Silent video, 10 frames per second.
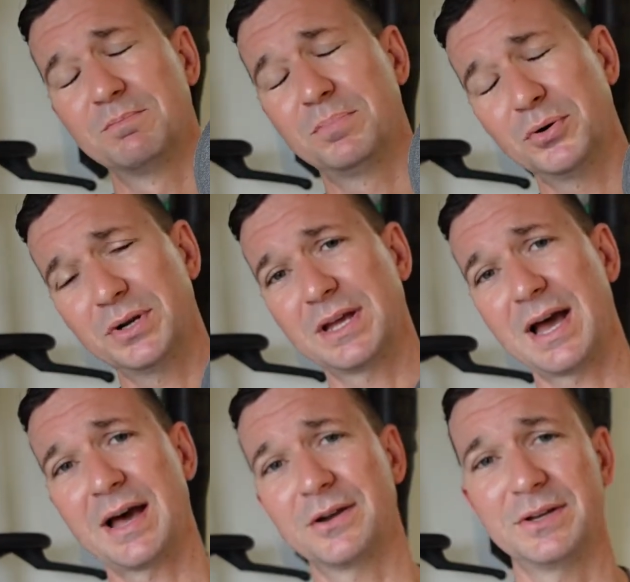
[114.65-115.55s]
Put a
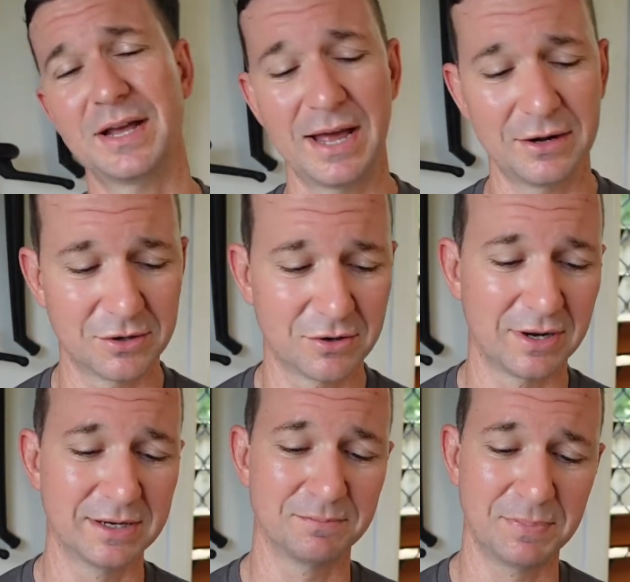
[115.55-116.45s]
guard on your angle
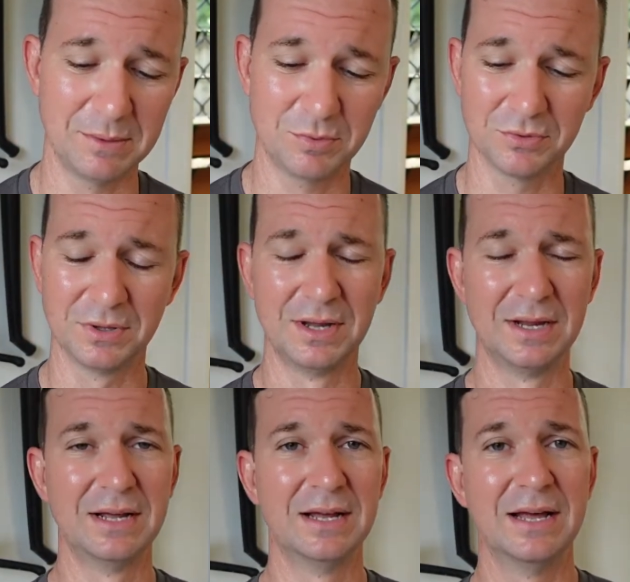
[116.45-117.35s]
grinder. People,
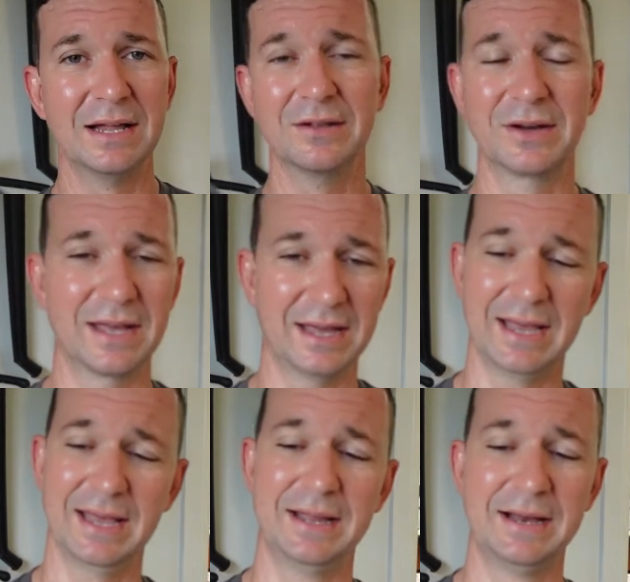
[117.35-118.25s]
look,
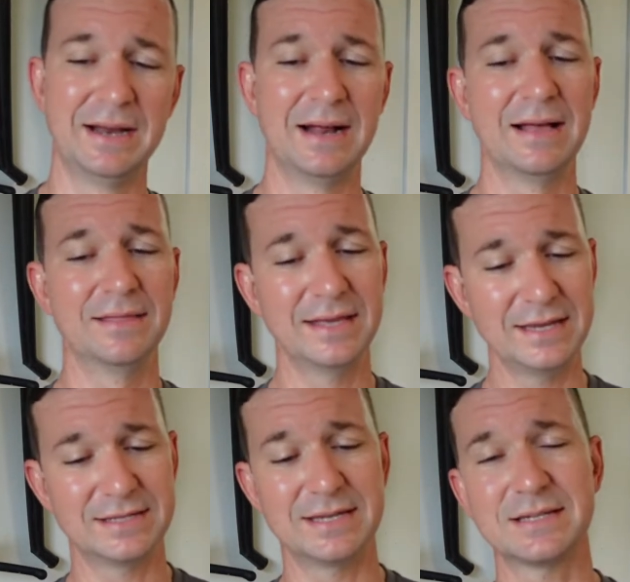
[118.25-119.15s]

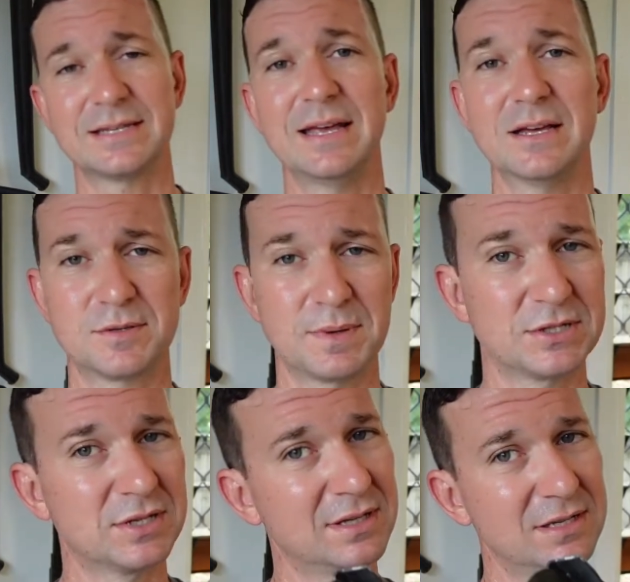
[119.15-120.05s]
these discs here,
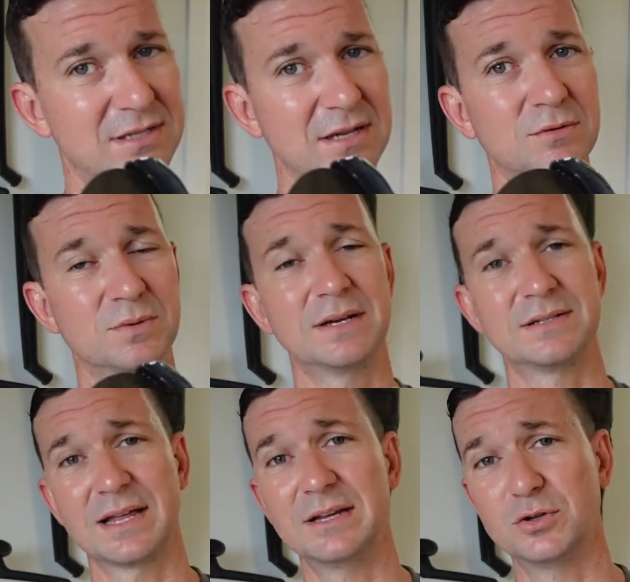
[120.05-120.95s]
especially these things
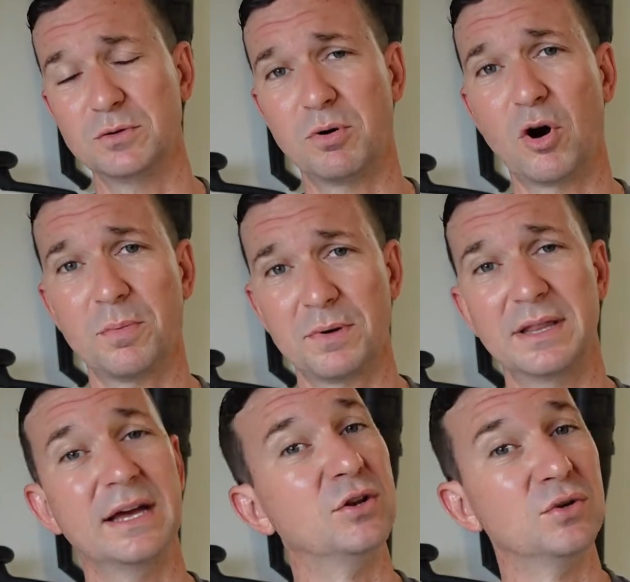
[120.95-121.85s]
ones, they do pop
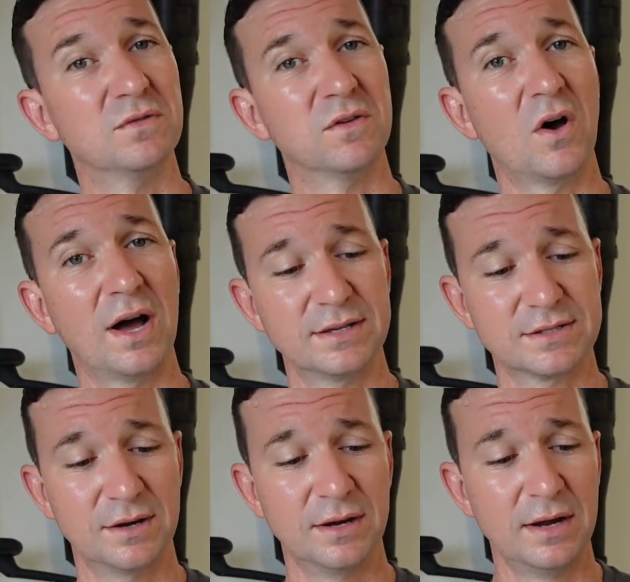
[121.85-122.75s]
and they do fly.
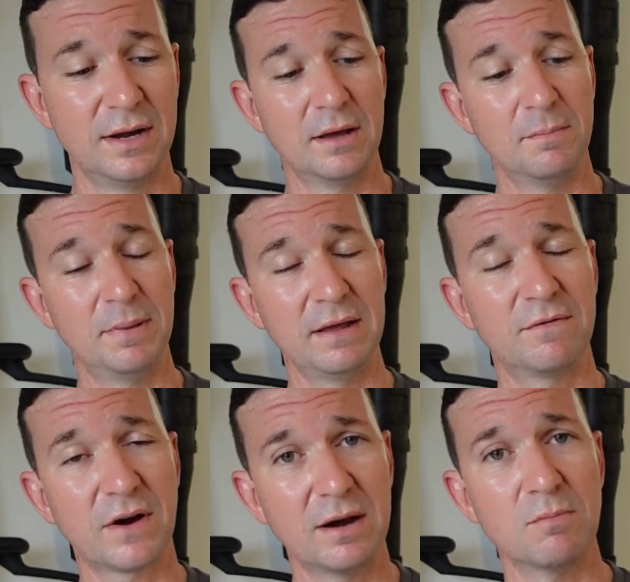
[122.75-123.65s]
So be
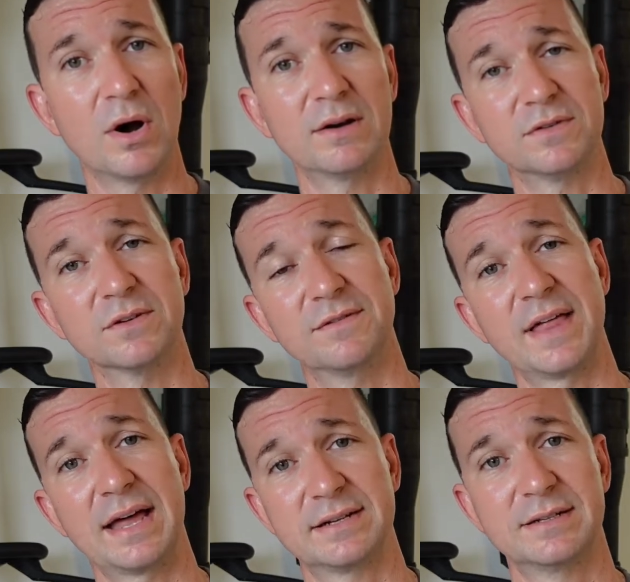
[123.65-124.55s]
very mindful of
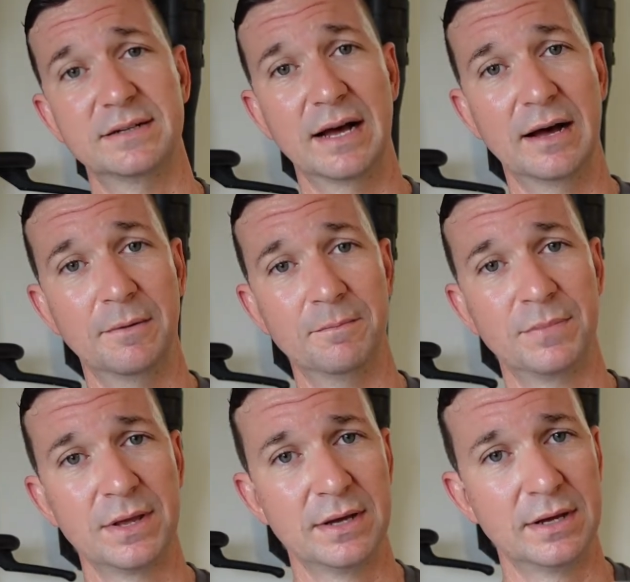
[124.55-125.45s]
that.
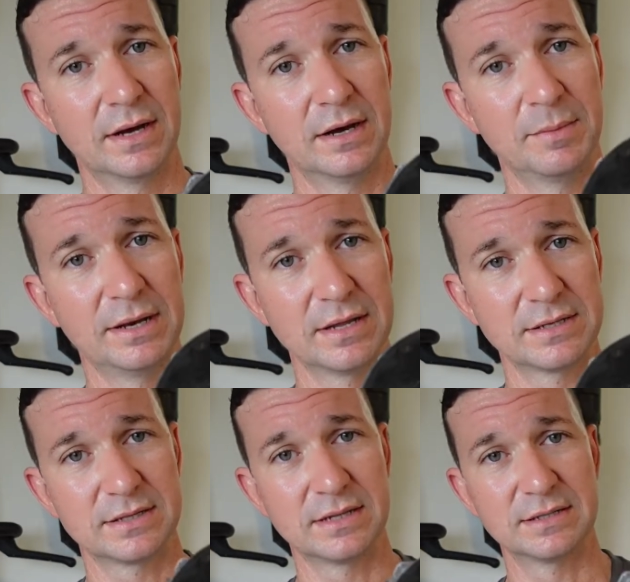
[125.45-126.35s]
I mean,
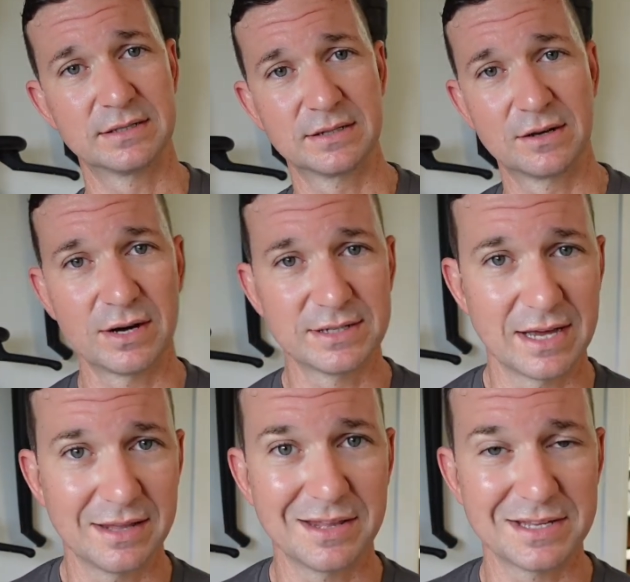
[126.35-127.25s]
there's guys
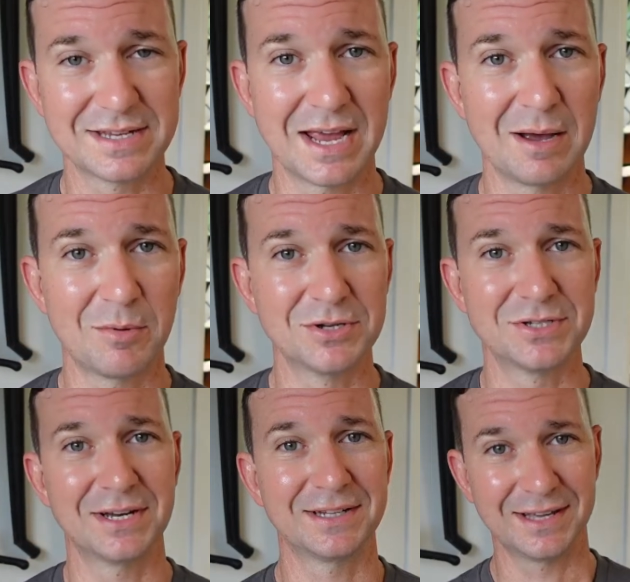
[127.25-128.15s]
out there, there's
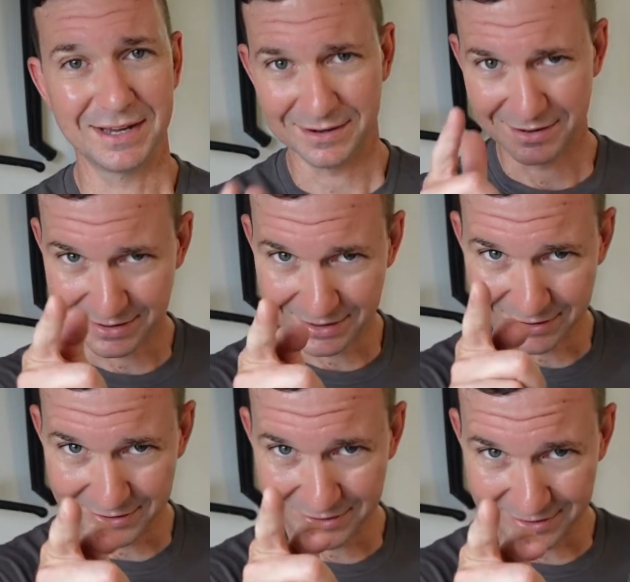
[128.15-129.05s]
cowboys out there. I know
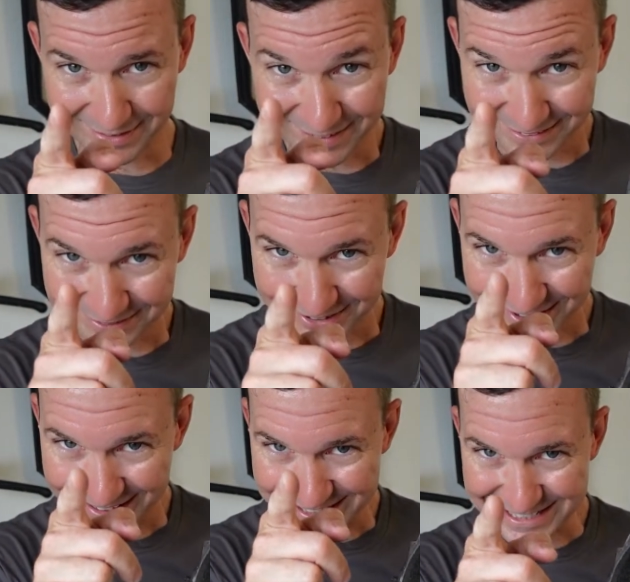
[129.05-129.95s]
who are you. I'm
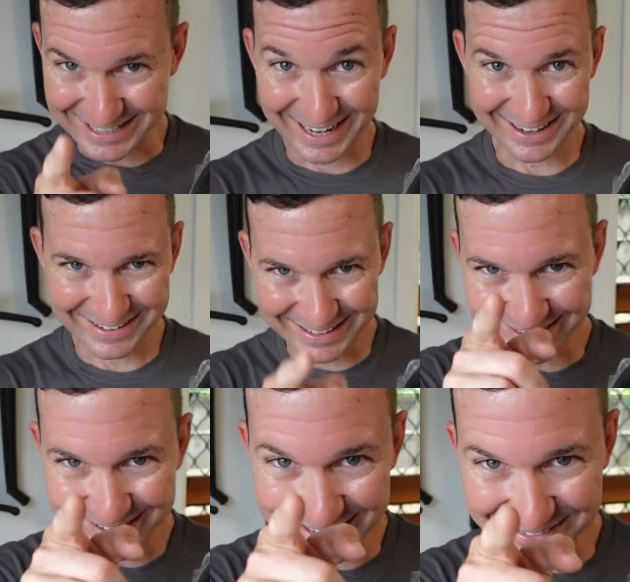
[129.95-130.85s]
looking at you now. You're
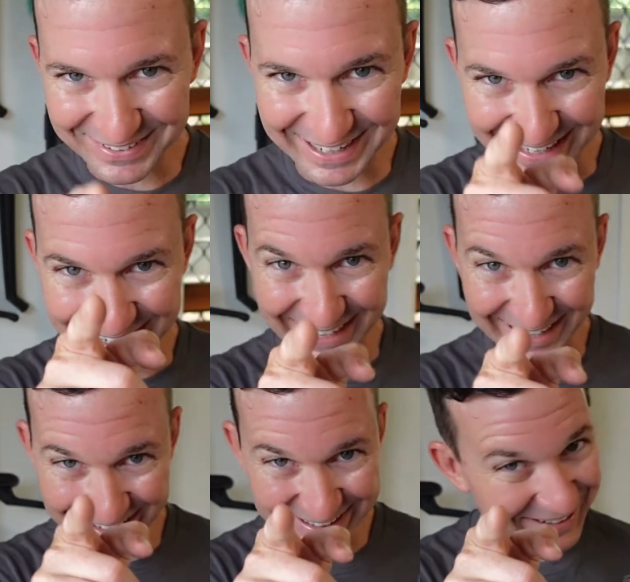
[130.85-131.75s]
looking at me.
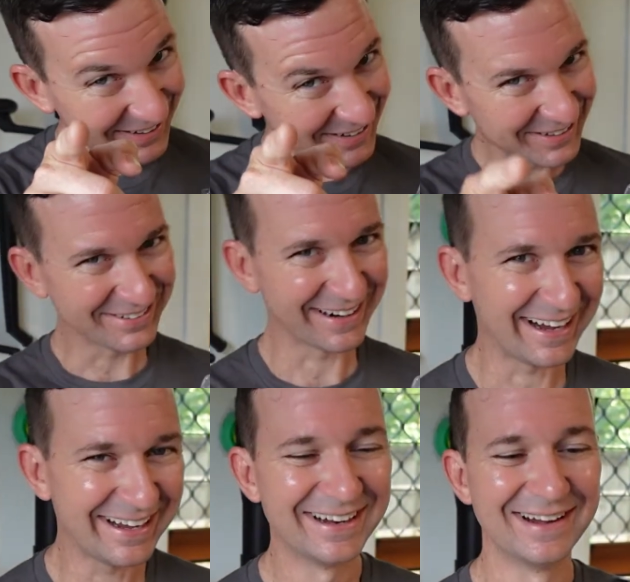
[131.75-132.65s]
I know who you
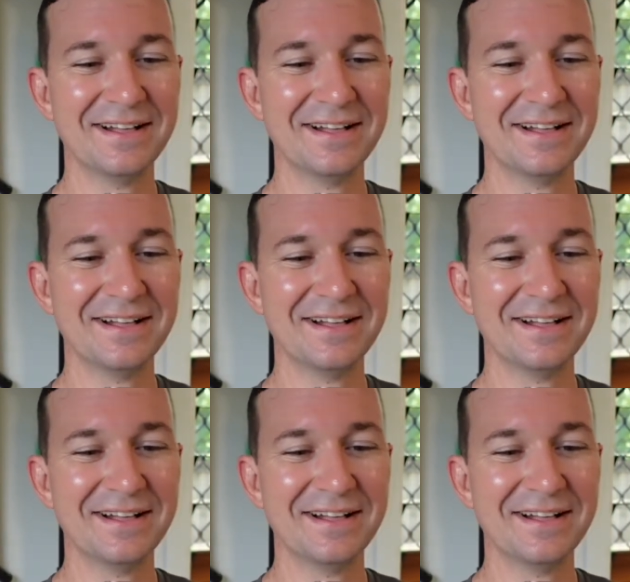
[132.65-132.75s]
are.